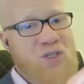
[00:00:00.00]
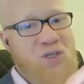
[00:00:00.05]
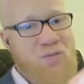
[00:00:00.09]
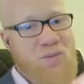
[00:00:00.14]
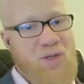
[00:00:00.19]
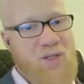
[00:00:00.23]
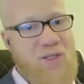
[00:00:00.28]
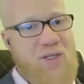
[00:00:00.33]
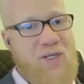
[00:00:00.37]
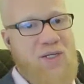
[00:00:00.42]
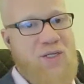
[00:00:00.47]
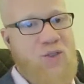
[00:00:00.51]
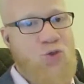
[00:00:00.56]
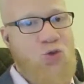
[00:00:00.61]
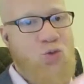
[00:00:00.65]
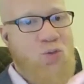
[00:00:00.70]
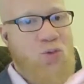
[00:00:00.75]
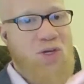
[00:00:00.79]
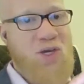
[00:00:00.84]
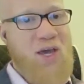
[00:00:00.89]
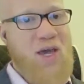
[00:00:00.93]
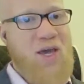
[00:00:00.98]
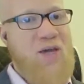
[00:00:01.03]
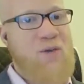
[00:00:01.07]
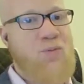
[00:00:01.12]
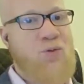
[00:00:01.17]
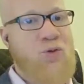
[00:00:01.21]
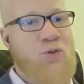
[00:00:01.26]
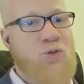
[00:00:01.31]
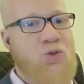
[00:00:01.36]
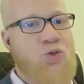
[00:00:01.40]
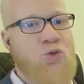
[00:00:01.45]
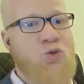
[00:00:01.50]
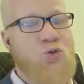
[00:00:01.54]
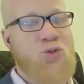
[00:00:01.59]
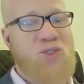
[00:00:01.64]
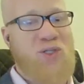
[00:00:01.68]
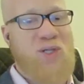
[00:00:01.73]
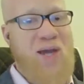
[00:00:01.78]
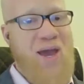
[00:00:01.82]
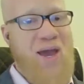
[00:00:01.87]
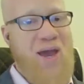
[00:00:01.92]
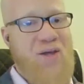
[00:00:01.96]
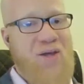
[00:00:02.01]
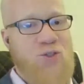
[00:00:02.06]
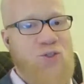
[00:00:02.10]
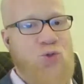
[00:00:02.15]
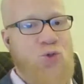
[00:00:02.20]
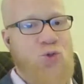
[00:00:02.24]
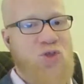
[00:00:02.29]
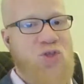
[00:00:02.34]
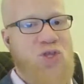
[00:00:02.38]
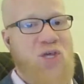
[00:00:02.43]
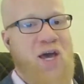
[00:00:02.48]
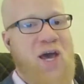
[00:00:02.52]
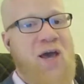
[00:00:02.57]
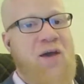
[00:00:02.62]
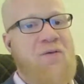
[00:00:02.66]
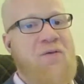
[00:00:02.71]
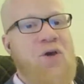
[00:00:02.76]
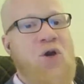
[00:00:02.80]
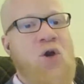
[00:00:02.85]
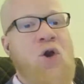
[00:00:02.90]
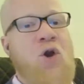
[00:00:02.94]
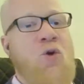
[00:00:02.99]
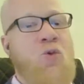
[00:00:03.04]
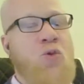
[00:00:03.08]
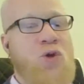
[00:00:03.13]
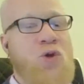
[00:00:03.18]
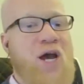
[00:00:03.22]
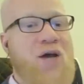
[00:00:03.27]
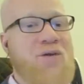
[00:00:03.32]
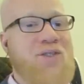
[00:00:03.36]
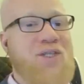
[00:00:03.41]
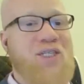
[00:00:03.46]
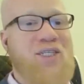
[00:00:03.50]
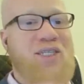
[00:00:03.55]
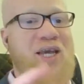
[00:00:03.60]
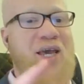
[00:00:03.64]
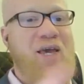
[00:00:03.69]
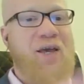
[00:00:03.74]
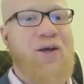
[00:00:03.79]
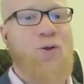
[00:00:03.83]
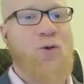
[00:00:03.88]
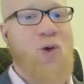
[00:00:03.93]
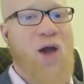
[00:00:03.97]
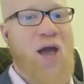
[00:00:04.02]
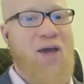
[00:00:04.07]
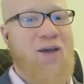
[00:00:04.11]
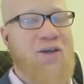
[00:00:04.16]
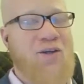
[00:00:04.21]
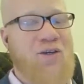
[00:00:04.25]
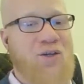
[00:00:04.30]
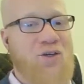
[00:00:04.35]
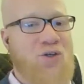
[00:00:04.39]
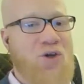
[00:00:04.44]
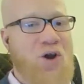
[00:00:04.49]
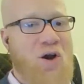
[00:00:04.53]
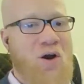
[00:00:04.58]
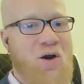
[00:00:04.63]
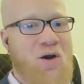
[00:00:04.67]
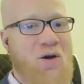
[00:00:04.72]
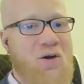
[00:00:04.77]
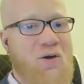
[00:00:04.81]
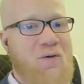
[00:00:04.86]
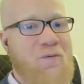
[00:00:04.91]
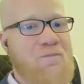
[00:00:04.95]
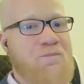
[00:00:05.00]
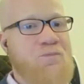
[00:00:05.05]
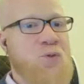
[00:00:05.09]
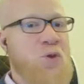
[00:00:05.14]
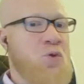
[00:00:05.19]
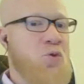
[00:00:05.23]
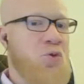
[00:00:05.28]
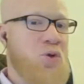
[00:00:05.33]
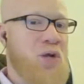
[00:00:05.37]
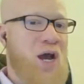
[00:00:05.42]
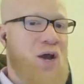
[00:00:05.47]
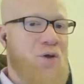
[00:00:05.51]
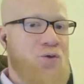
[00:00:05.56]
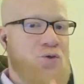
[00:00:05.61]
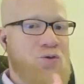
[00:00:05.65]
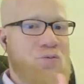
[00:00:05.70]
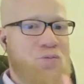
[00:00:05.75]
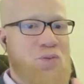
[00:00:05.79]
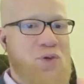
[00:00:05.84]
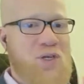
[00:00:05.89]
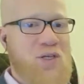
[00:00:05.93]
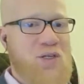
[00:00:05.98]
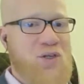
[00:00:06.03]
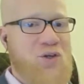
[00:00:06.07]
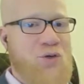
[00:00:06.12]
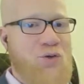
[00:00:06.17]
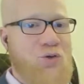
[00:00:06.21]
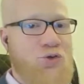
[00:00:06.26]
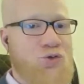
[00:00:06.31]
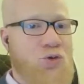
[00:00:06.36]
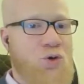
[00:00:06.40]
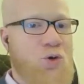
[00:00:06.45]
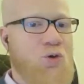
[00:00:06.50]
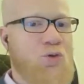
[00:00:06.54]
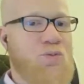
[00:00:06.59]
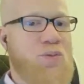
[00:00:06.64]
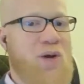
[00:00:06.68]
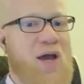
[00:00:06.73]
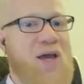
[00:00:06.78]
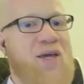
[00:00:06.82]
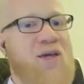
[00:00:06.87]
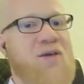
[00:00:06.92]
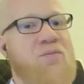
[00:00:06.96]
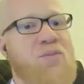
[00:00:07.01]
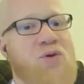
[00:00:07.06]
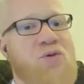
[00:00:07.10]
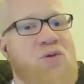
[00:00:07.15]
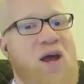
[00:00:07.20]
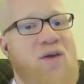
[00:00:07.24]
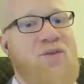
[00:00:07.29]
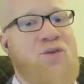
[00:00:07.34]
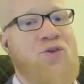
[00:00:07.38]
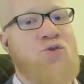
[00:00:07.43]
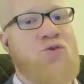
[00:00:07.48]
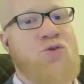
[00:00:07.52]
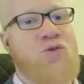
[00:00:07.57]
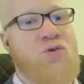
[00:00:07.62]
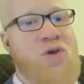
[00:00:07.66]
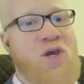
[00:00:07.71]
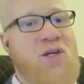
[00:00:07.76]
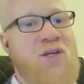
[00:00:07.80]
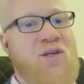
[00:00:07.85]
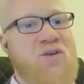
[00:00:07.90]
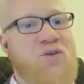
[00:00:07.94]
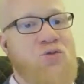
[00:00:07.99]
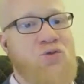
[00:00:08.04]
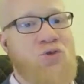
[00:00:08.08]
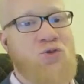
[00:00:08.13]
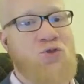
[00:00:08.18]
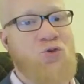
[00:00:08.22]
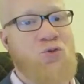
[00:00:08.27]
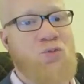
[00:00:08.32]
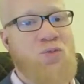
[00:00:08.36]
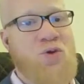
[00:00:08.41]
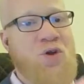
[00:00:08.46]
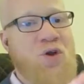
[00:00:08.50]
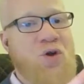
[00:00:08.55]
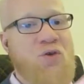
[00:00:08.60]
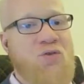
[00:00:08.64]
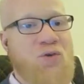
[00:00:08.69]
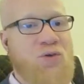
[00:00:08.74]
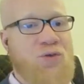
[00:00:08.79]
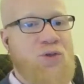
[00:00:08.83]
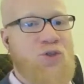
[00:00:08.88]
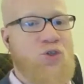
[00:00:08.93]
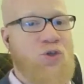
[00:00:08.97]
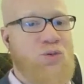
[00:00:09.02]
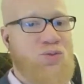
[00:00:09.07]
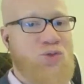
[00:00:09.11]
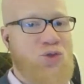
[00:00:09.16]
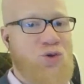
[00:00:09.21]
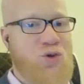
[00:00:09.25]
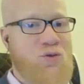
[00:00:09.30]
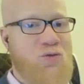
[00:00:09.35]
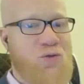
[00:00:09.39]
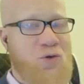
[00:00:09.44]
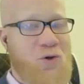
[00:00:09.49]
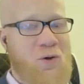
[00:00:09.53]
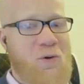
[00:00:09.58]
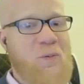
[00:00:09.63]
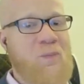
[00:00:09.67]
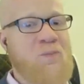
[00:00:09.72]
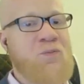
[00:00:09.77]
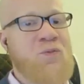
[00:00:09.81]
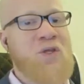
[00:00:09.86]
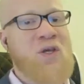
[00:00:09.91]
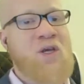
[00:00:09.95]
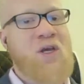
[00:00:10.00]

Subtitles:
The ability to be able to dance with that without the tail wagging the dog, without you being controlled by it, but rather you creating the room for this observer.